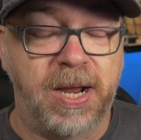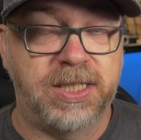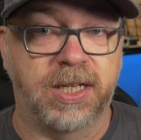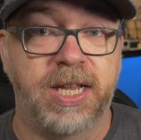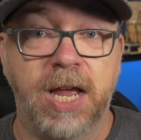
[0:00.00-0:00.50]

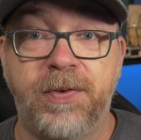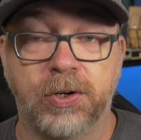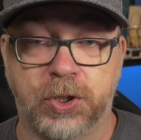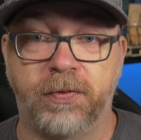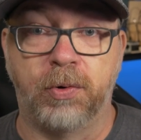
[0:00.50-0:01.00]
basically, if
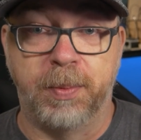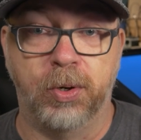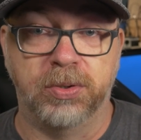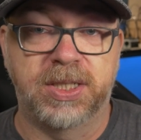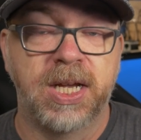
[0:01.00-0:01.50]
your server
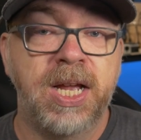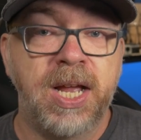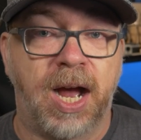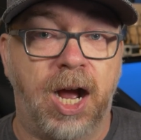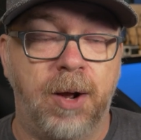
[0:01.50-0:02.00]
reboots,
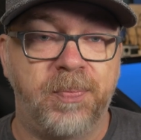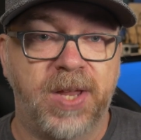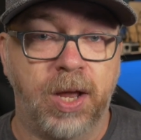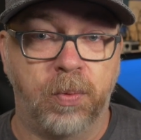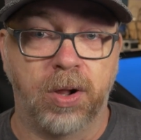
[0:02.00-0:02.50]

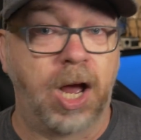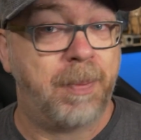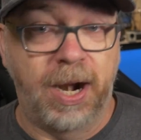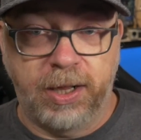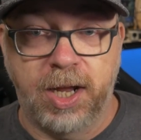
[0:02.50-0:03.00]
um, it will
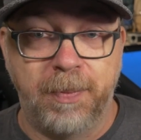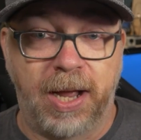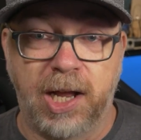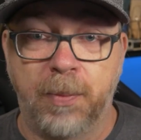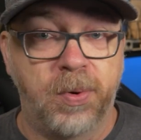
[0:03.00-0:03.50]
automatically come
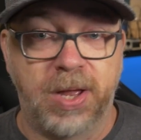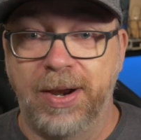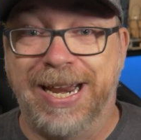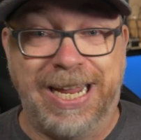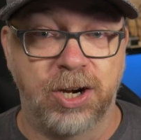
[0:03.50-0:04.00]
back up
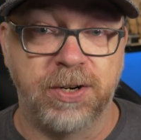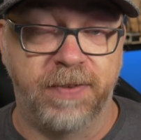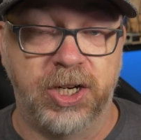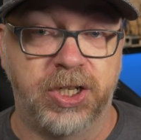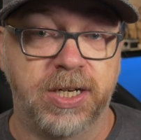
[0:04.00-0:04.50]
without any
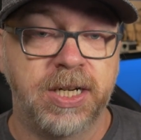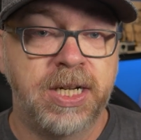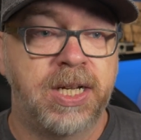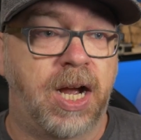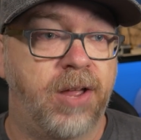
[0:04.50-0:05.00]
intervention.
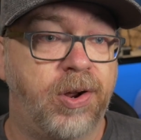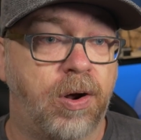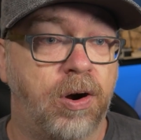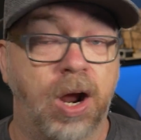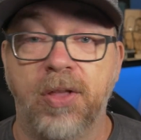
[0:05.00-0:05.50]
Uh,
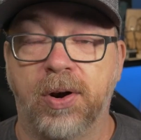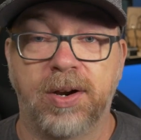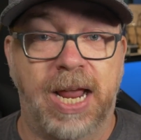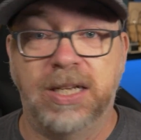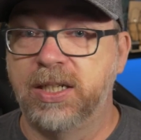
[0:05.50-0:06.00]
there are
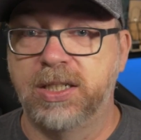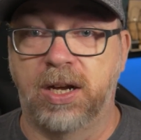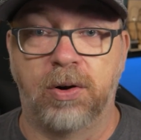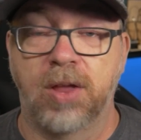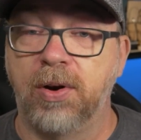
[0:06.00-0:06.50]
other
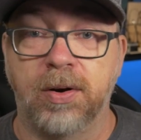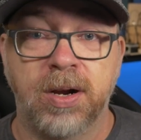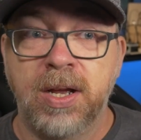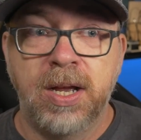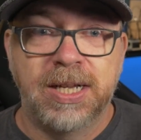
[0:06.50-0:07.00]
cases or
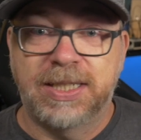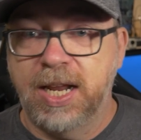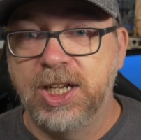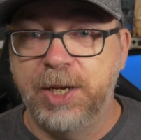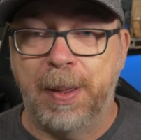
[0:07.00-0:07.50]
other
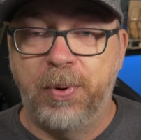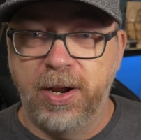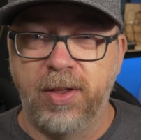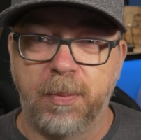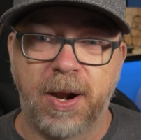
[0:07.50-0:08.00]
settings you may
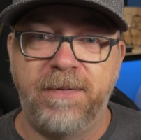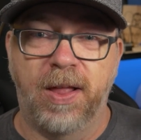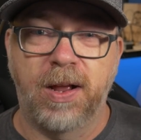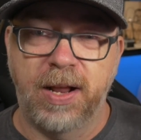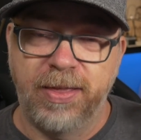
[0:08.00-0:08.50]
put in there, but I
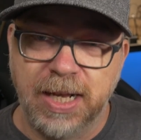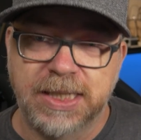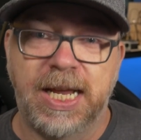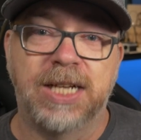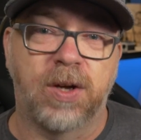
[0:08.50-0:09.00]
feel like in
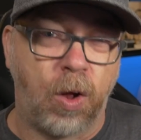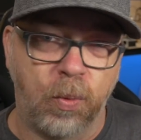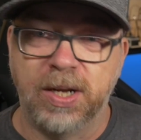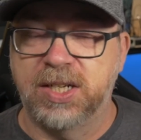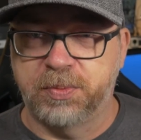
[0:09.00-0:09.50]
this case,
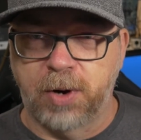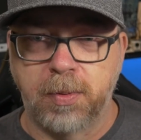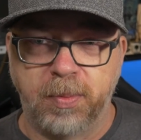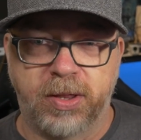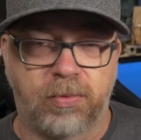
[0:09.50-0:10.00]
always is
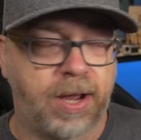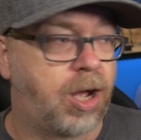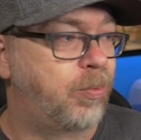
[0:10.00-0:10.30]
probably the right